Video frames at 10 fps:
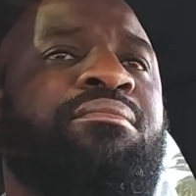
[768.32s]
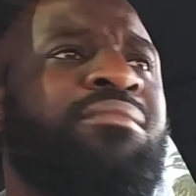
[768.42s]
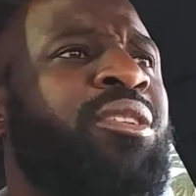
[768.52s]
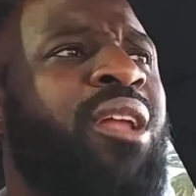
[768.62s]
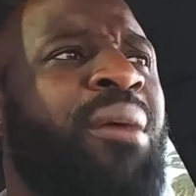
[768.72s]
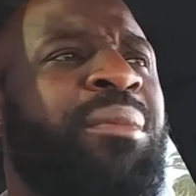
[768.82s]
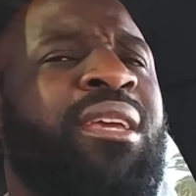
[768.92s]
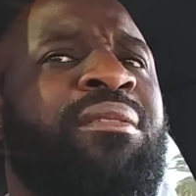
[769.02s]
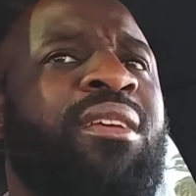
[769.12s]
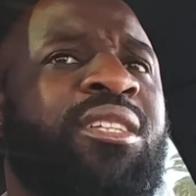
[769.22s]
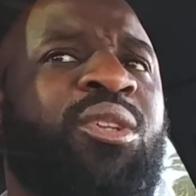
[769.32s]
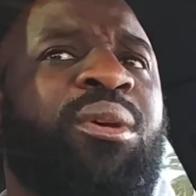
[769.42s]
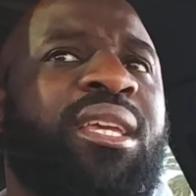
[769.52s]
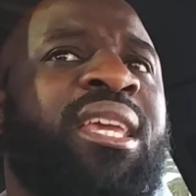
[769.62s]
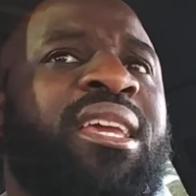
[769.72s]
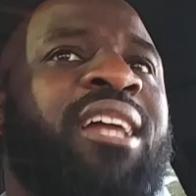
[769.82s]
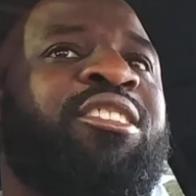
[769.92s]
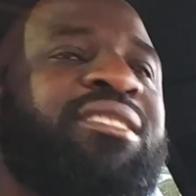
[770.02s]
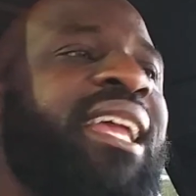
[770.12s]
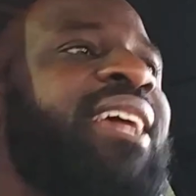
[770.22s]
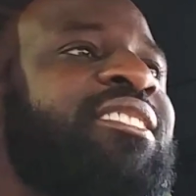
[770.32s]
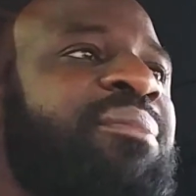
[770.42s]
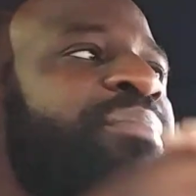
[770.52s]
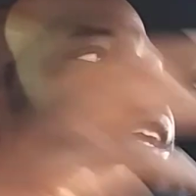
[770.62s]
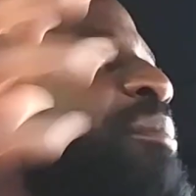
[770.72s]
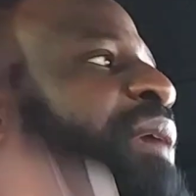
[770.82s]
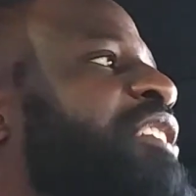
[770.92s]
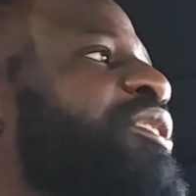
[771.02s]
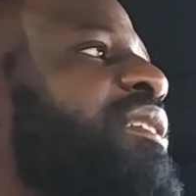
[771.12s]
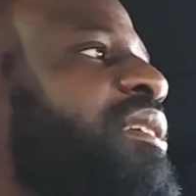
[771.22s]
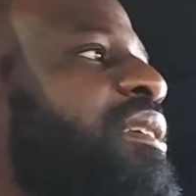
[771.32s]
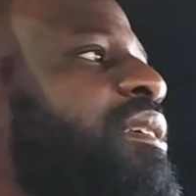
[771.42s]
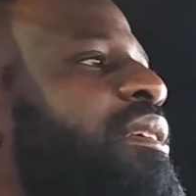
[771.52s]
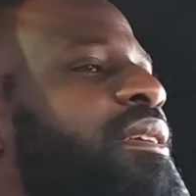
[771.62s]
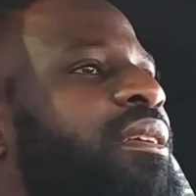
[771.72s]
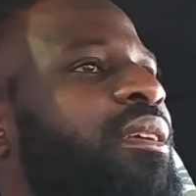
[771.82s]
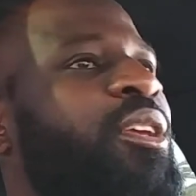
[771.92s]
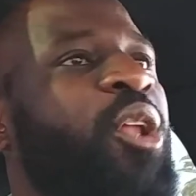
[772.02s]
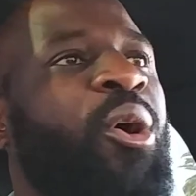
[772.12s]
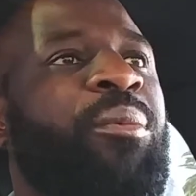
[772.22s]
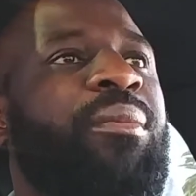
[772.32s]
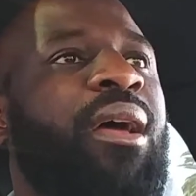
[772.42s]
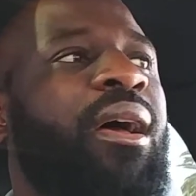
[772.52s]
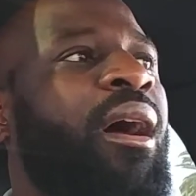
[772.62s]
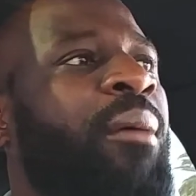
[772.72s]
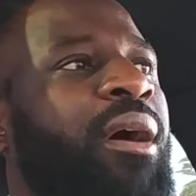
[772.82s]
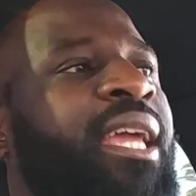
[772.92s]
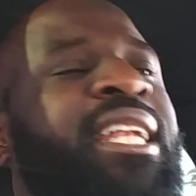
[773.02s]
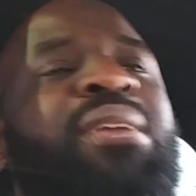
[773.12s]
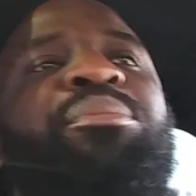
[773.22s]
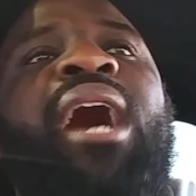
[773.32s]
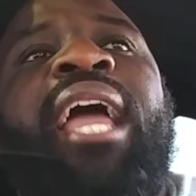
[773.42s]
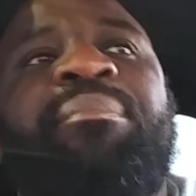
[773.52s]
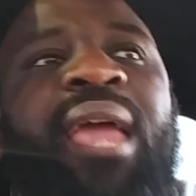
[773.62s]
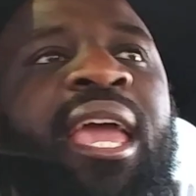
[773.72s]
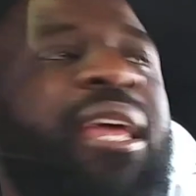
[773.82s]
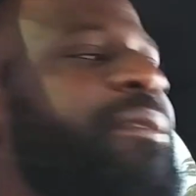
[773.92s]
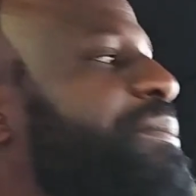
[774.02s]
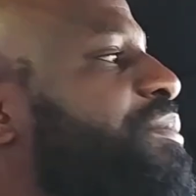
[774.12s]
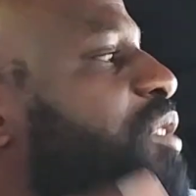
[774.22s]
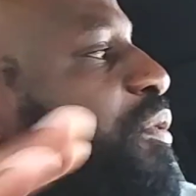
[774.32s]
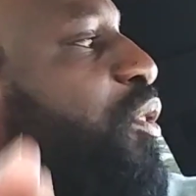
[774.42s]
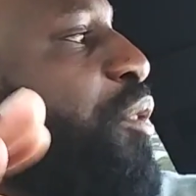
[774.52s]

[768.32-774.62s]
You know what I mean? So he understands the bigger picture. You know, any black man, for